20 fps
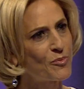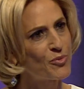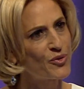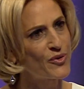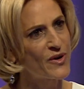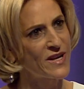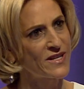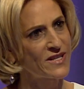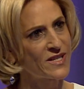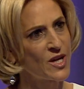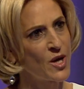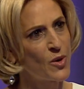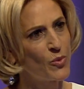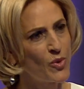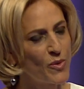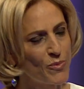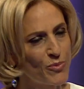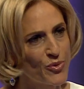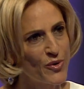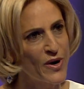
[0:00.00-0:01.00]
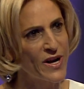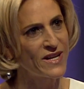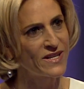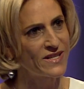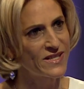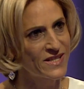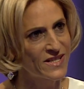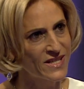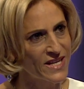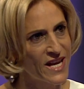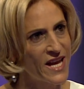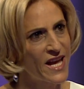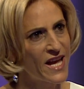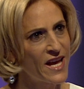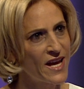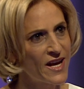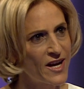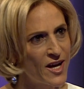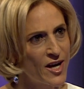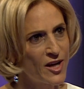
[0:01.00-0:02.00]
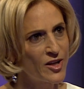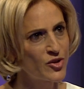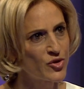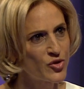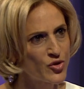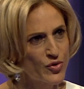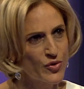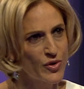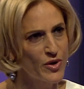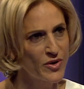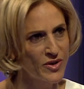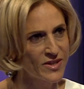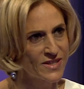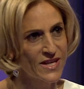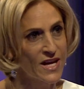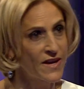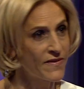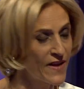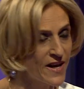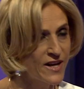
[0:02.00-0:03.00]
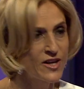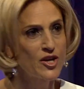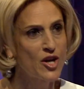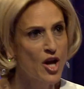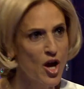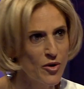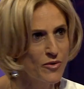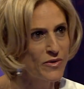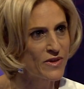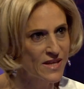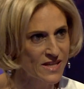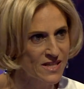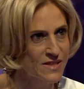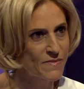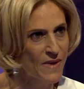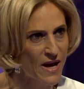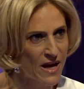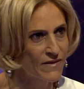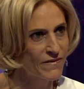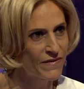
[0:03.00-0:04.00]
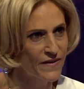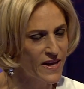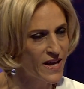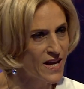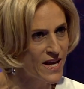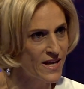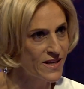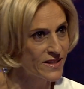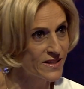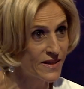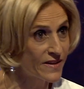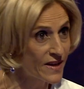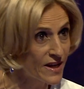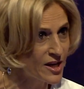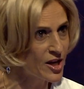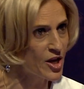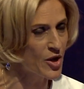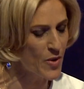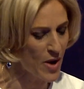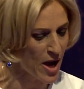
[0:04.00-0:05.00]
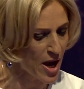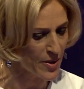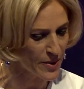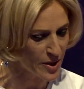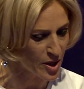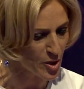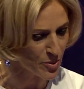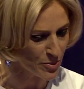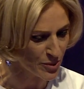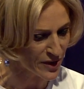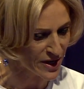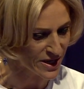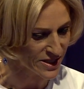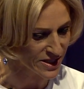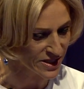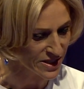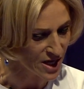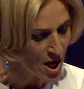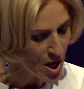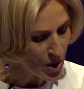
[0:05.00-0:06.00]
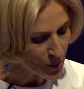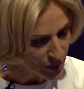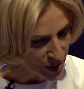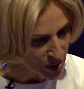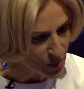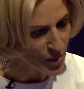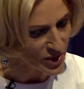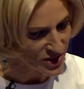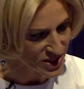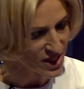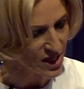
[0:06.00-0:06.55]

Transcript: press were braced to hear untruths? They'd known this man for years, and they knew how he operated. What I want